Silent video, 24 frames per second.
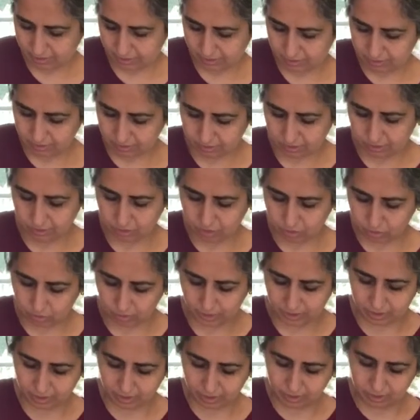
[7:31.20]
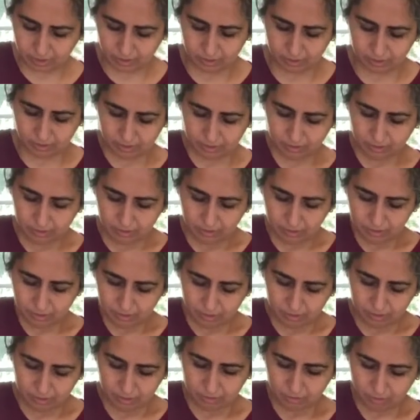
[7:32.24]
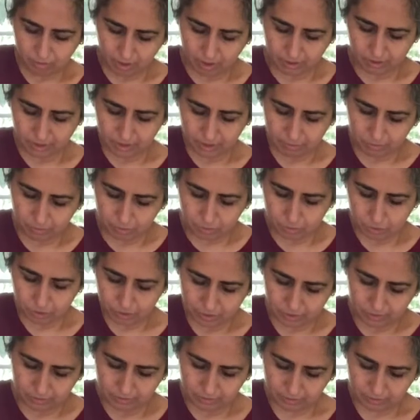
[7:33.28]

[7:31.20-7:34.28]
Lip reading: and just a quick rocking motion.